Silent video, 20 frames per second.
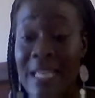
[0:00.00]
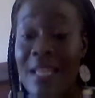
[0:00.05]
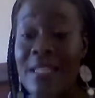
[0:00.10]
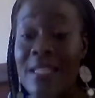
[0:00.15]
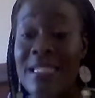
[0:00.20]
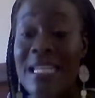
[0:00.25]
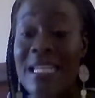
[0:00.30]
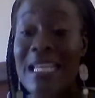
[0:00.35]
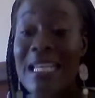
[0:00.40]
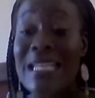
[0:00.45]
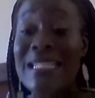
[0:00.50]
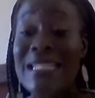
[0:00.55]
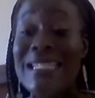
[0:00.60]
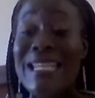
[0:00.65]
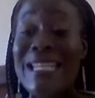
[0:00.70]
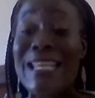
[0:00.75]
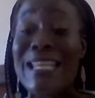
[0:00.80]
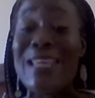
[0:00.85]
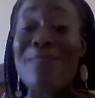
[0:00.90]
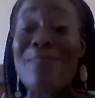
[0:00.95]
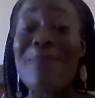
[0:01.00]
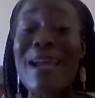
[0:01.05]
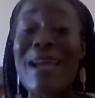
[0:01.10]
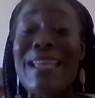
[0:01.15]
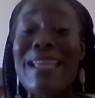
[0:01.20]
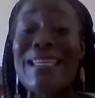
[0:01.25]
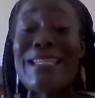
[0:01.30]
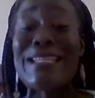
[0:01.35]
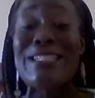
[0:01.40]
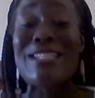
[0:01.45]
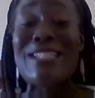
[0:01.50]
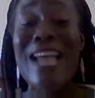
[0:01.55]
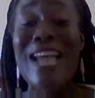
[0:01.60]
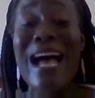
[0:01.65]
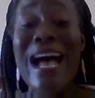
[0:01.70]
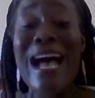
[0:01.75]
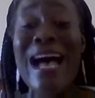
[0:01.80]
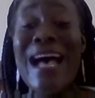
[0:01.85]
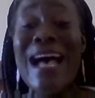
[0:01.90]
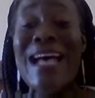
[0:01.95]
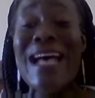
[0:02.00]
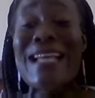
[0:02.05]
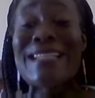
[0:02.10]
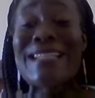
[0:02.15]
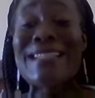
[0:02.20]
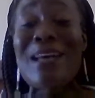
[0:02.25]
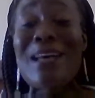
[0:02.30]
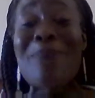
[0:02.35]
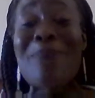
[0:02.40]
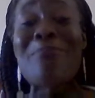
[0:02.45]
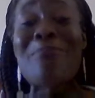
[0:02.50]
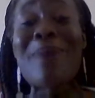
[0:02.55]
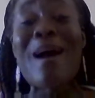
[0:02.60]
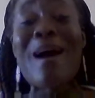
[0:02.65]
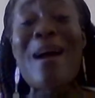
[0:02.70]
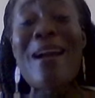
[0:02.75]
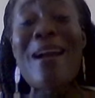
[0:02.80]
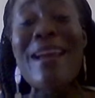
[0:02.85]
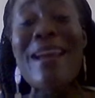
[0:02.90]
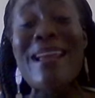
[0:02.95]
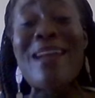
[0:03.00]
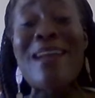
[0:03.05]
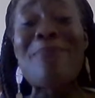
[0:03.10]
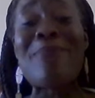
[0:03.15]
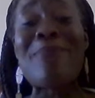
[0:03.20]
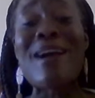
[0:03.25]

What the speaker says: TNT, Mike and Jazz, habari